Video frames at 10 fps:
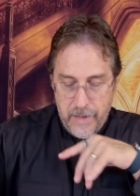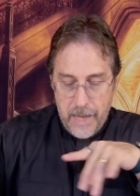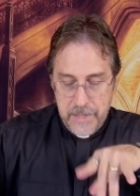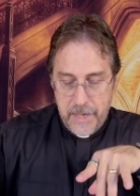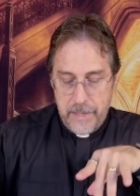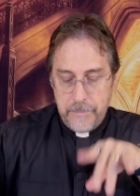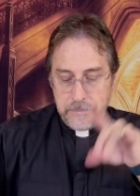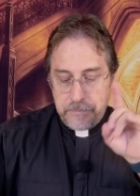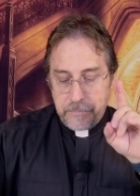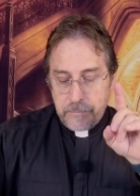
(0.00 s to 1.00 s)
Isaiah
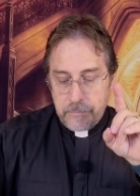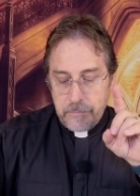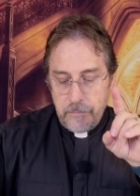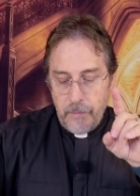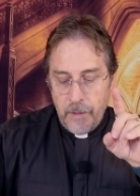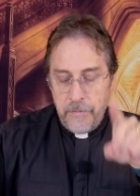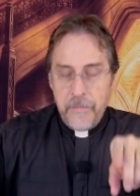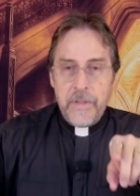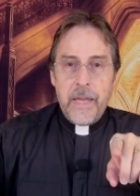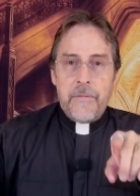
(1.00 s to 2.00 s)

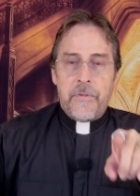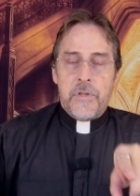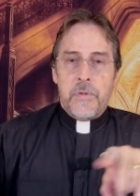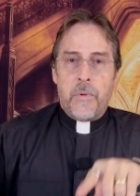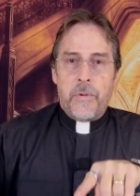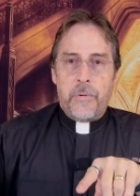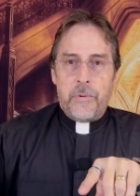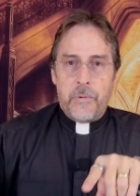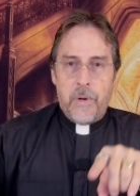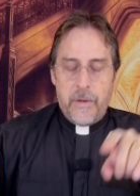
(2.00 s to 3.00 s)
58, verses 1 through
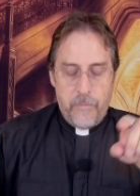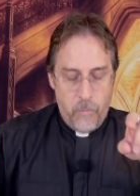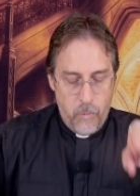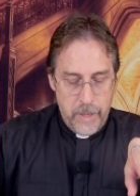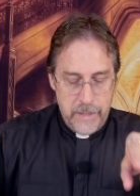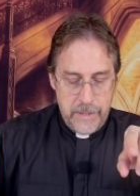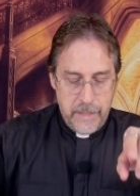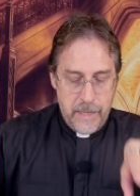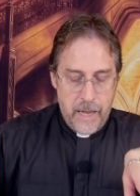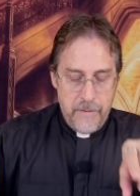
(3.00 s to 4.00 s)
12. What
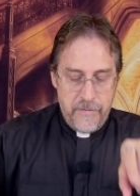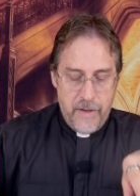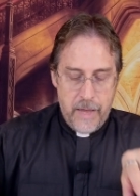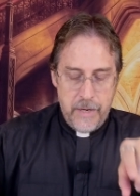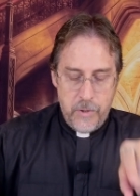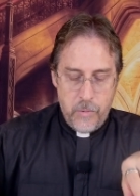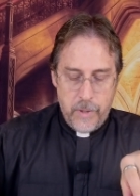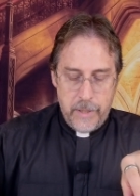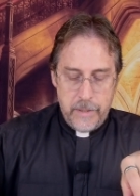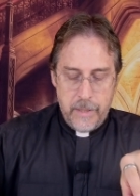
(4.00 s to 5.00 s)
did God find
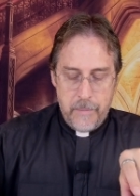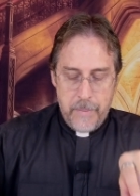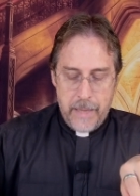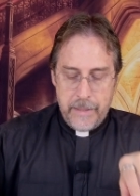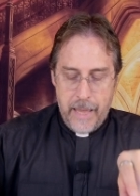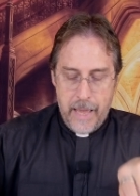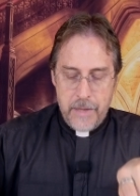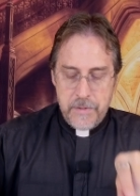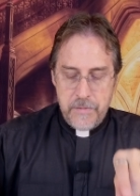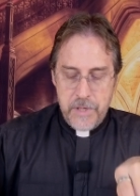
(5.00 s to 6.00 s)
annoying about the
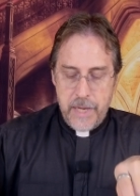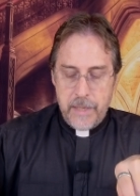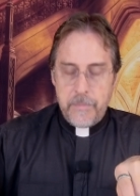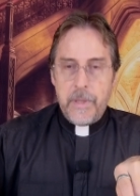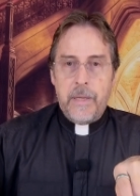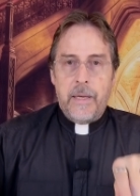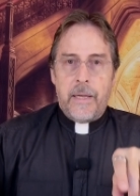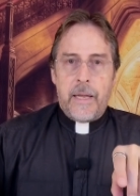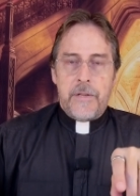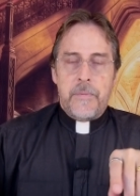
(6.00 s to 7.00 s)
house of Jacob?
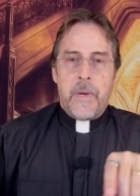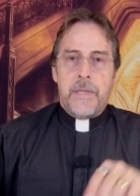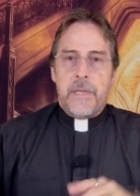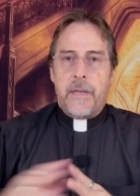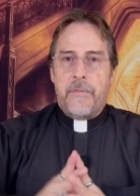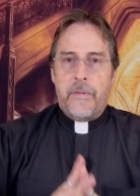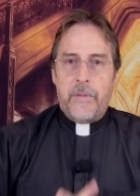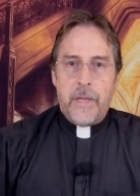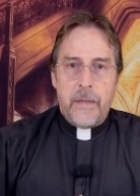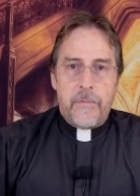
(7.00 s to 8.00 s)
And that's from Isaiah
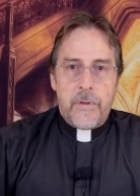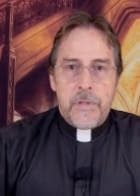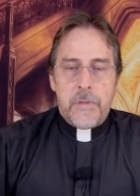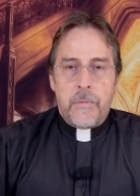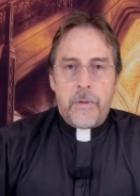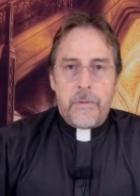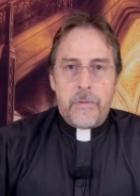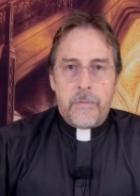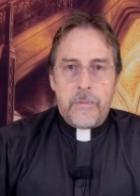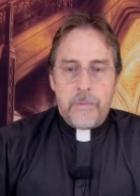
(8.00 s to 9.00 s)
58, verses 1
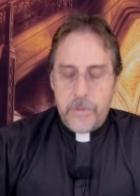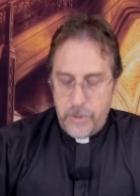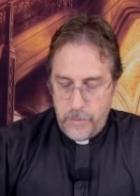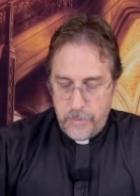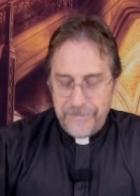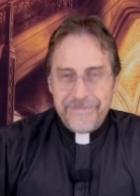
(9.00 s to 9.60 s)
through 2.